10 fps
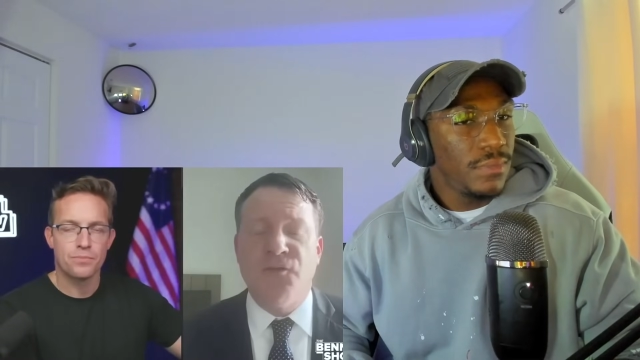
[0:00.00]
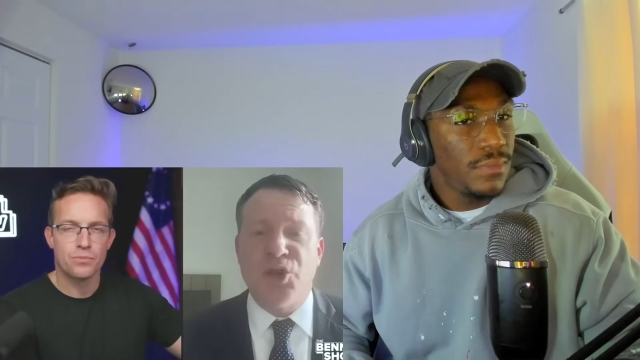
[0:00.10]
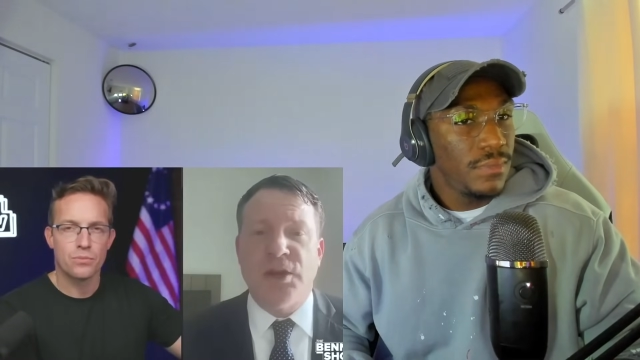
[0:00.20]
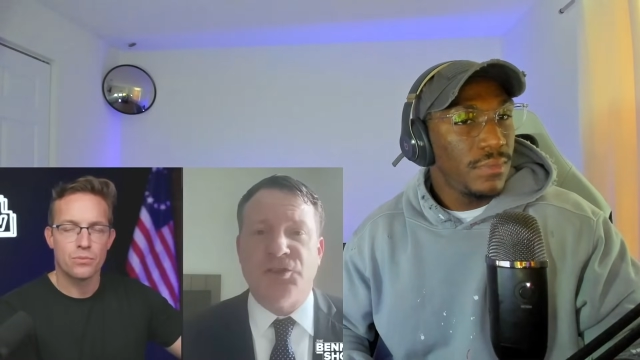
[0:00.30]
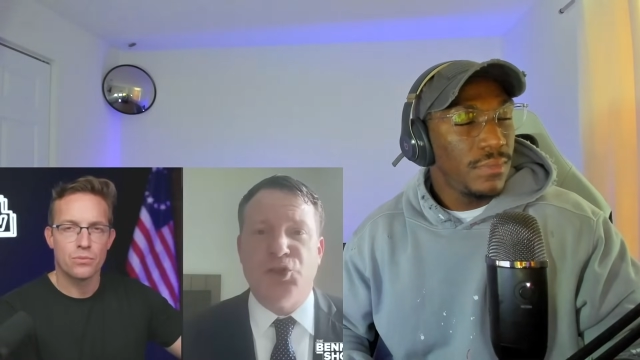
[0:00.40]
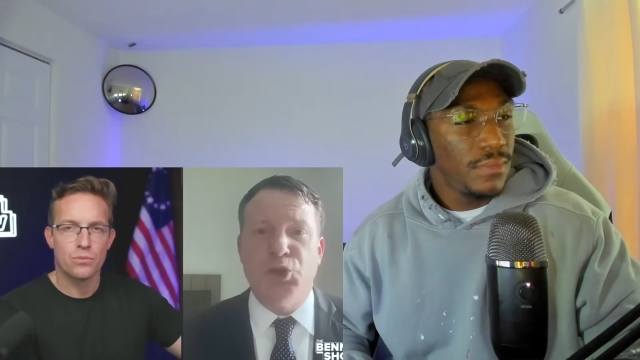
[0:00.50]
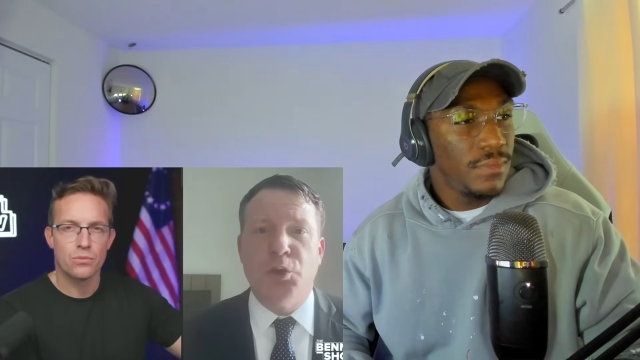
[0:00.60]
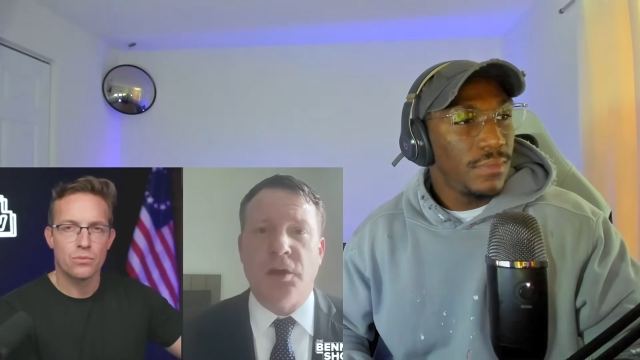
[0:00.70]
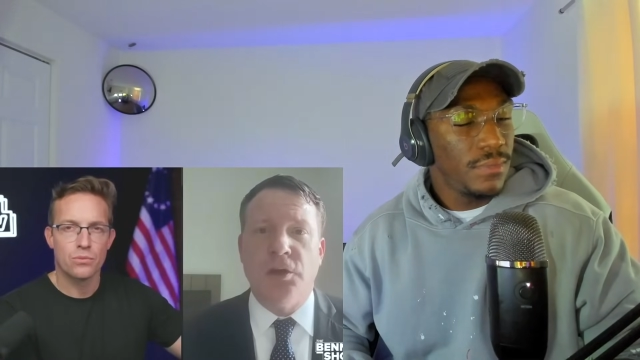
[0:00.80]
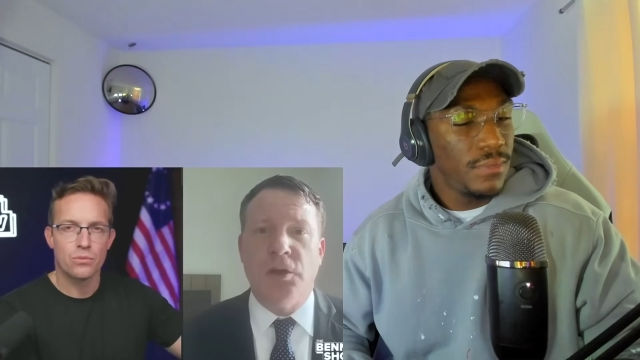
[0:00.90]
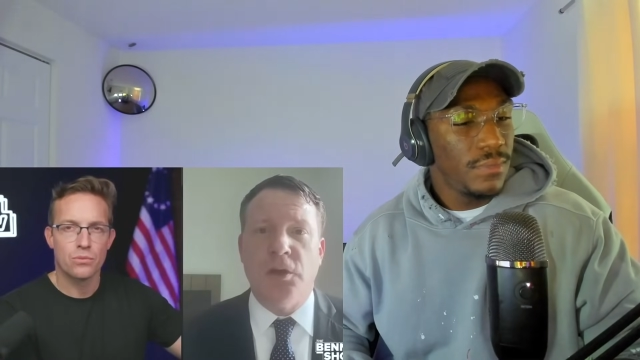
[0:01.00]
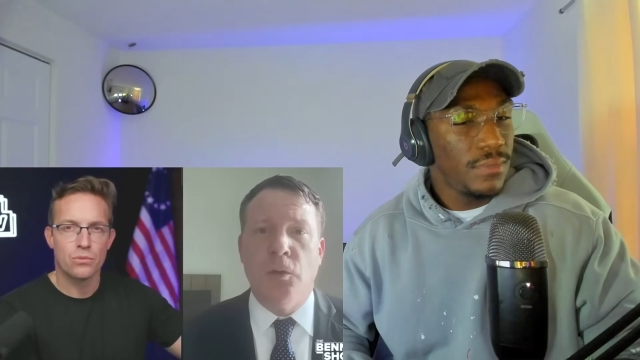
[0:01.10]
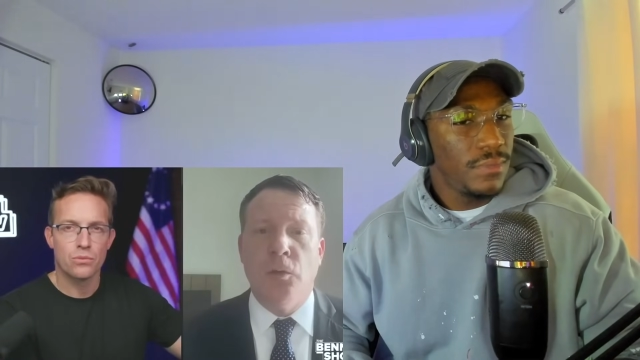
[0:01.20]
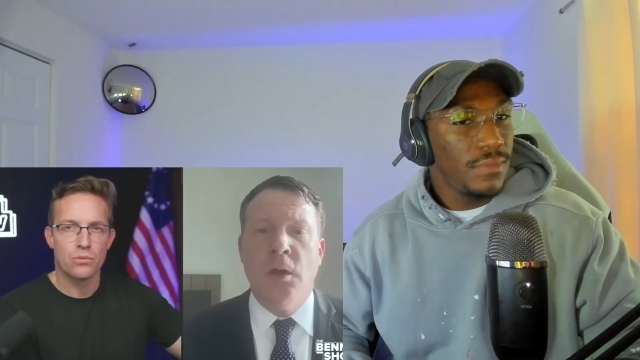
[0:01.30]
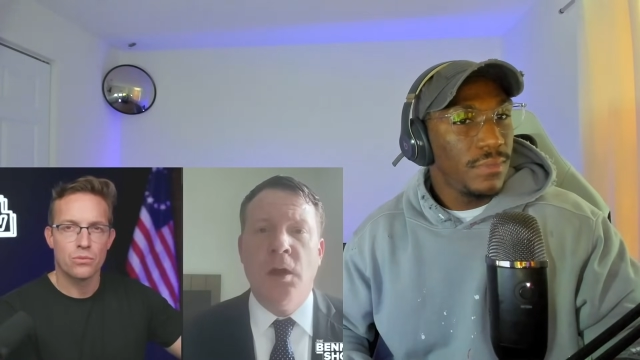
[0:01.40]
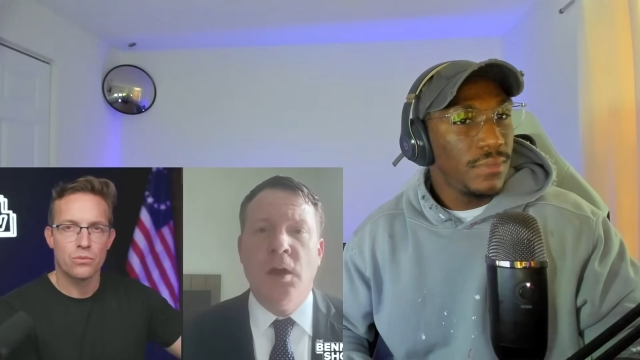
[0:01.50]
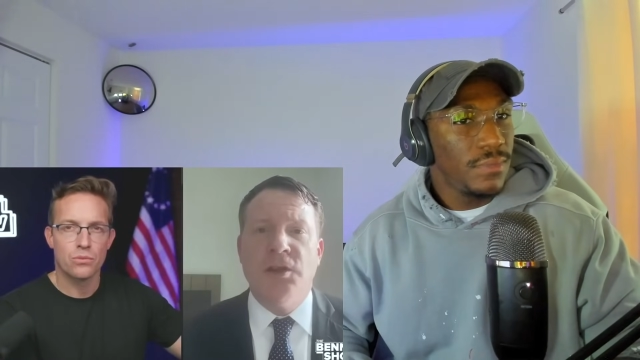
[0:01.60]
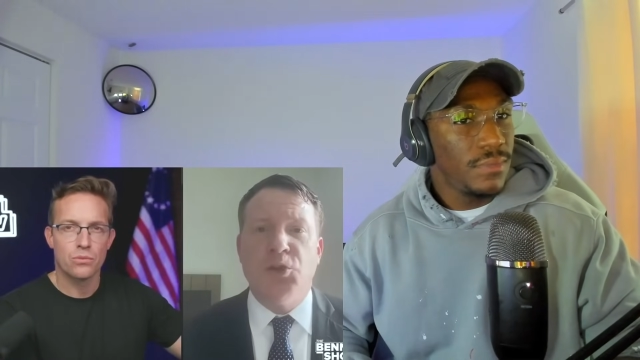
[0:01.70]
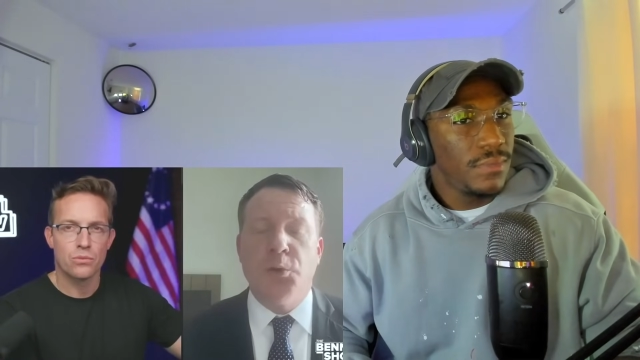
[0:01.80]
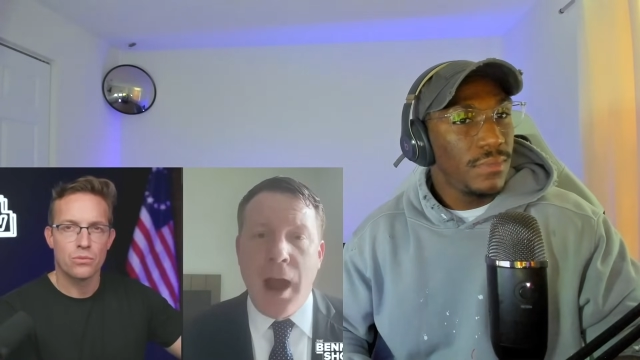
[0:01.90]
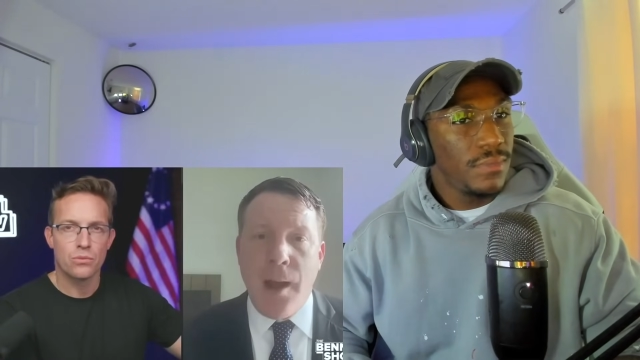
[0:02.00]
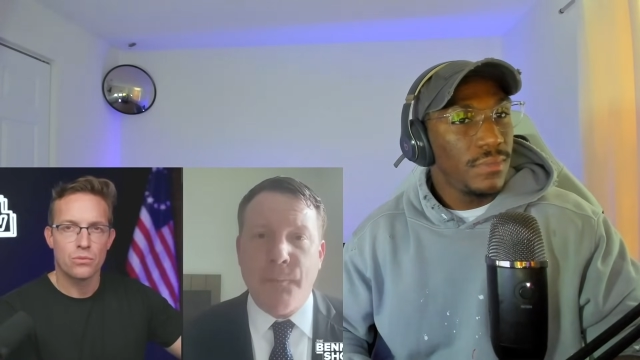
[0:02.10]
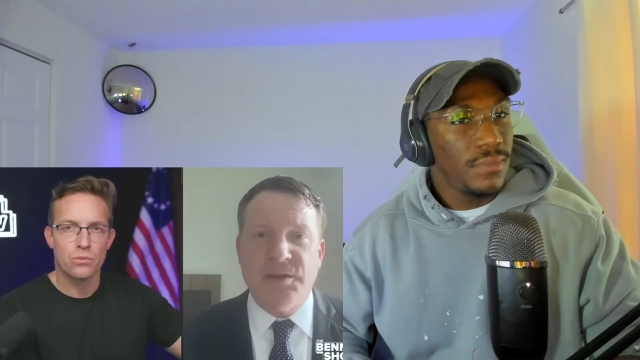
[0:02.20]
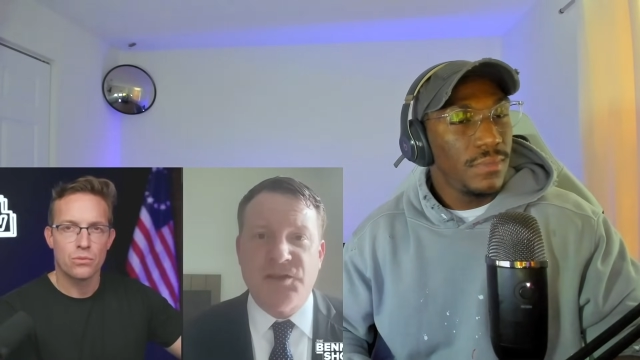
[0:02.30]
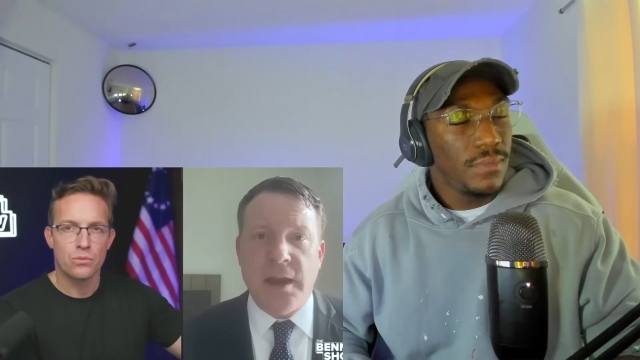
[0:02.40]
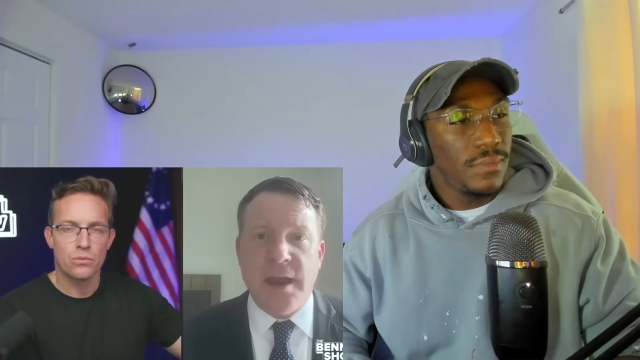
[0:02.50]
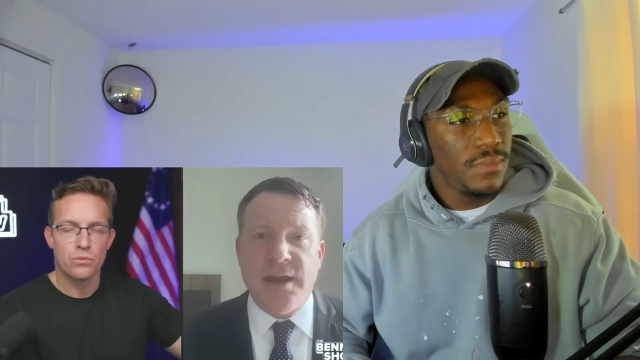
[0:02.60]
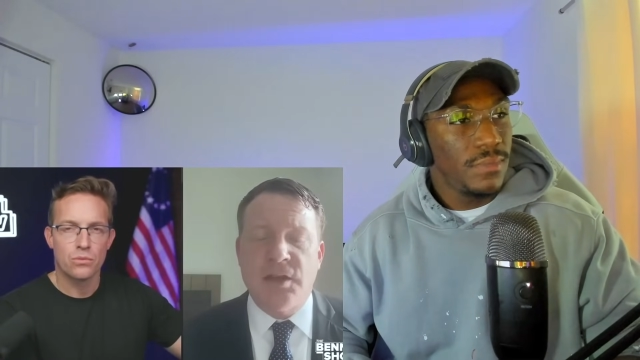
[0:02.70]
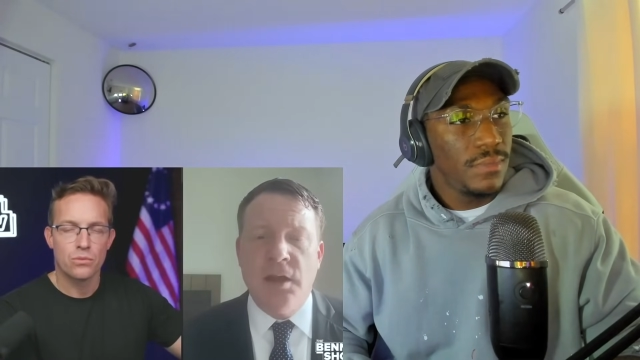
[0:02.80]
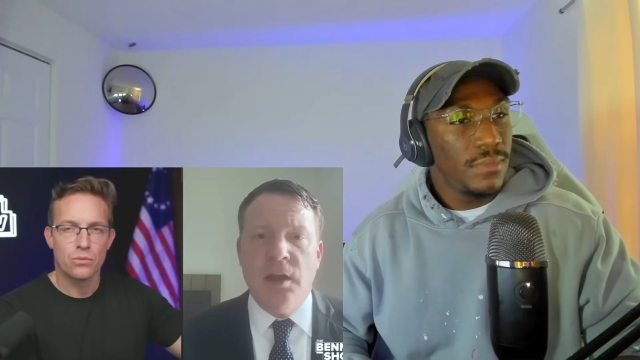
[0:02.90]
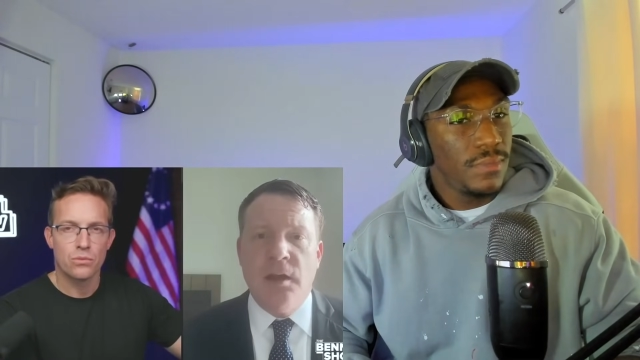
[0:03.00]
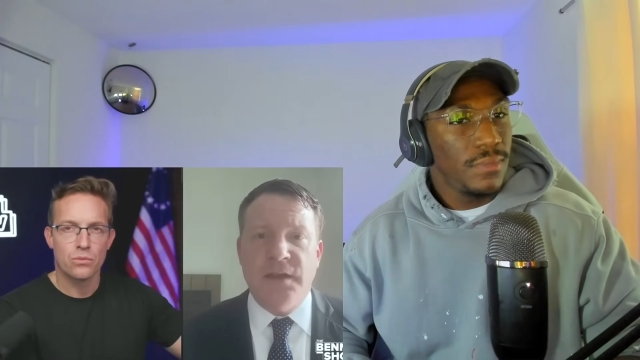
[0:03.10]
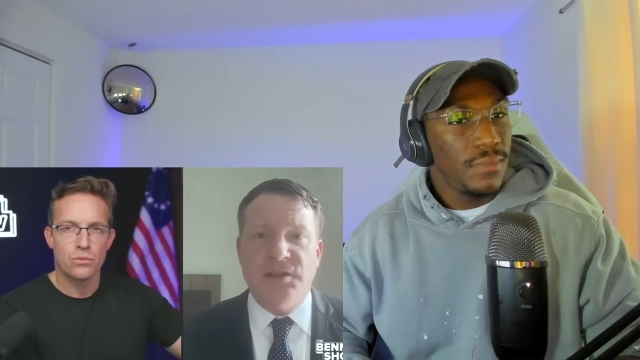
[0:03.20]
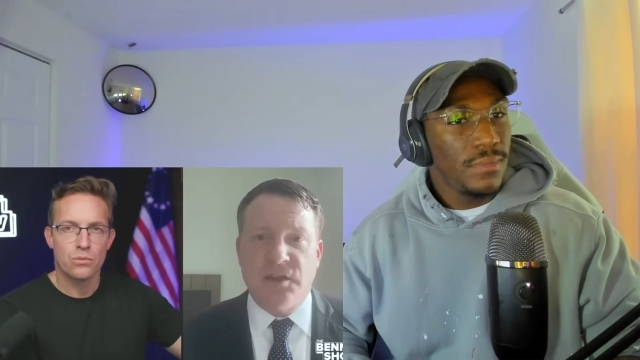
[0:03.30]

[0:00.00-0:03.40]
Speaker 1: of Justice you can do to compensate these